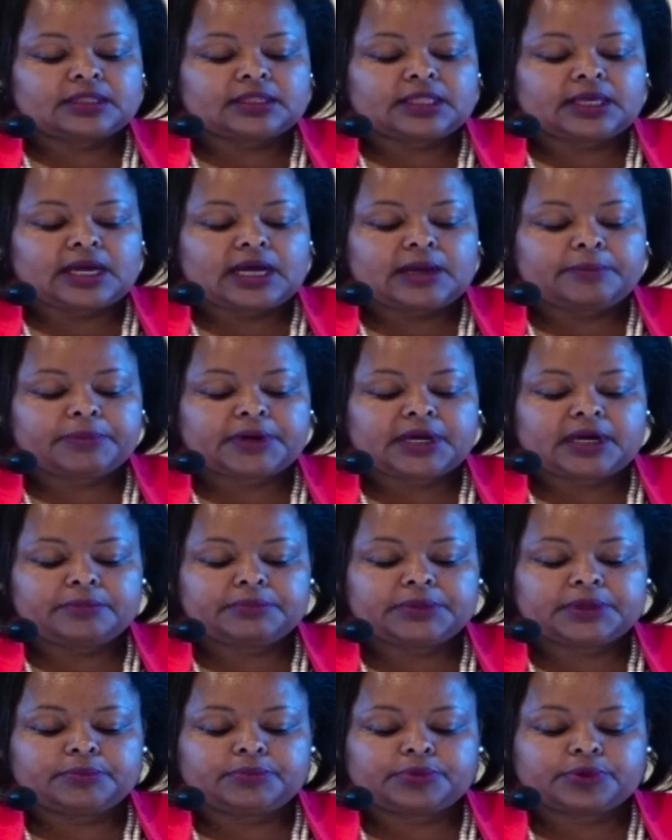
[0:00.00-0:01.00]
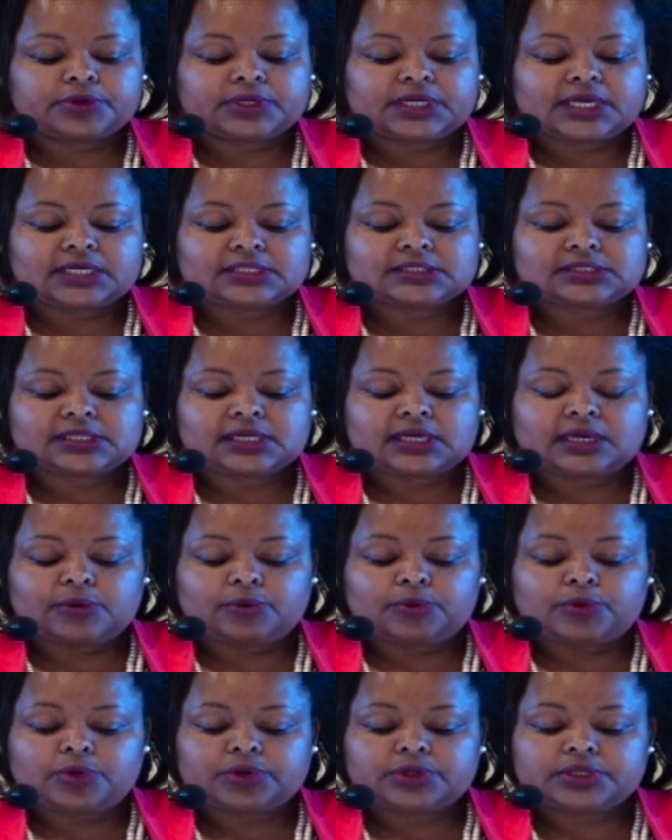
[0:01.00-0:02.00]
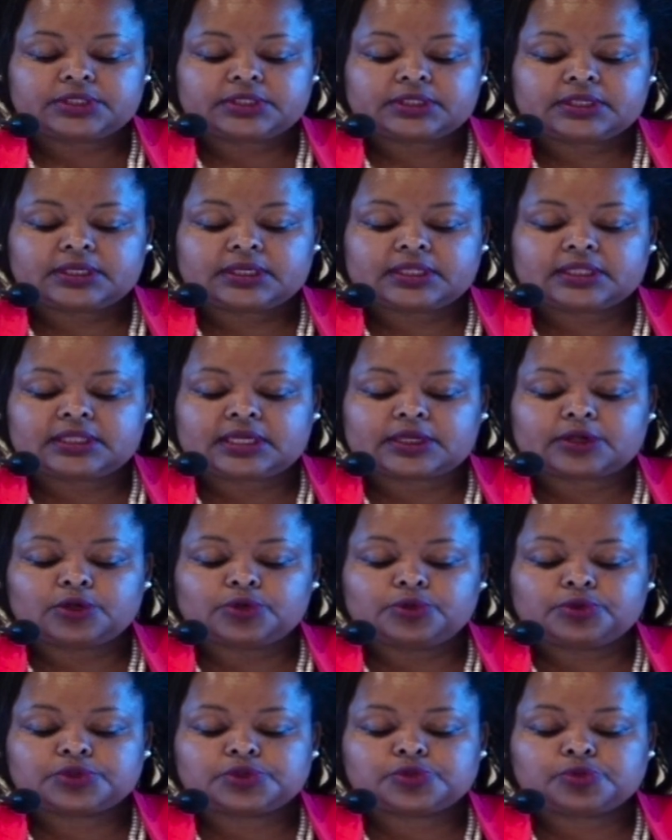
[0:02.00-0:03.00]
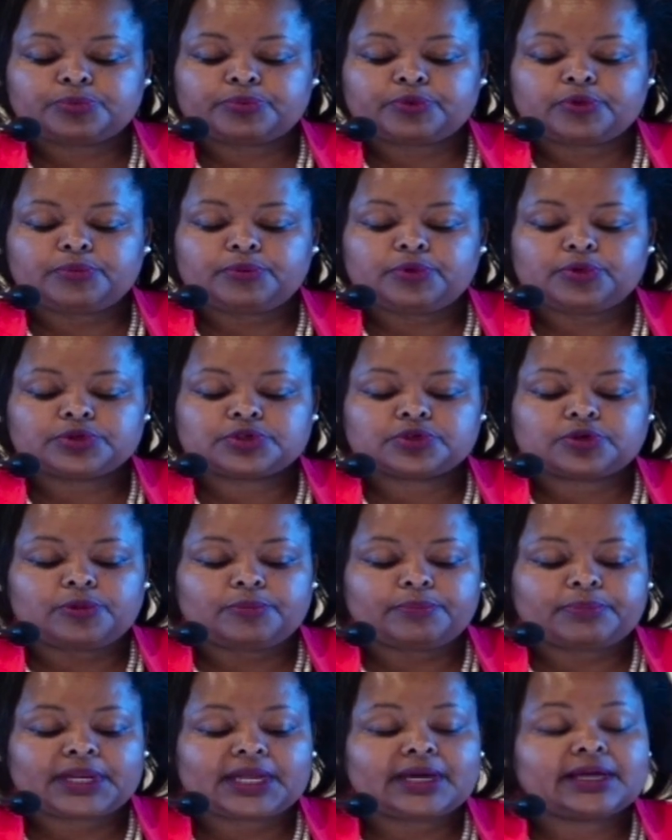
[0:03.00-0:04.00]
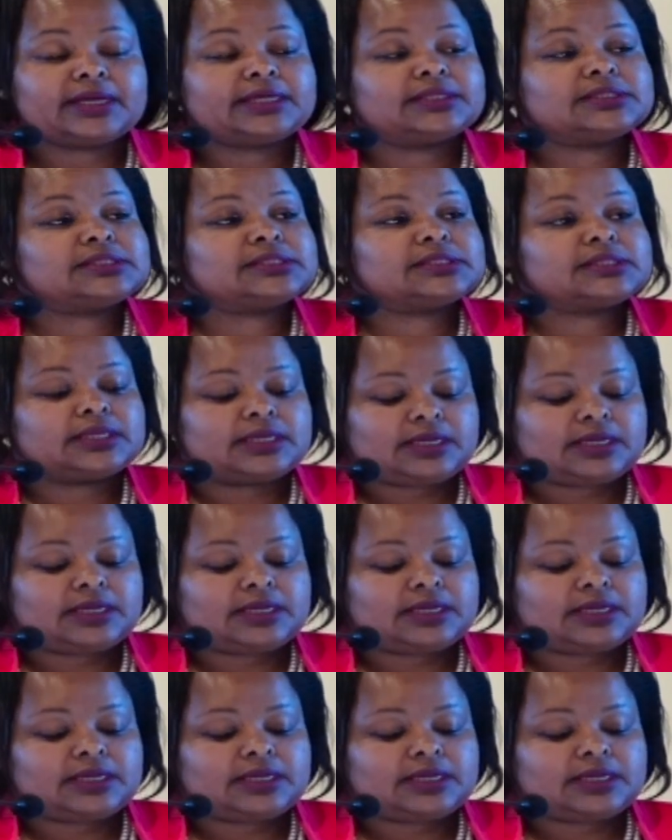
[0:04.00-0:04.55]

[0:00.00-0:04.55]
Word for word: the Upcoming Broadcaster Award that looks to promote compliance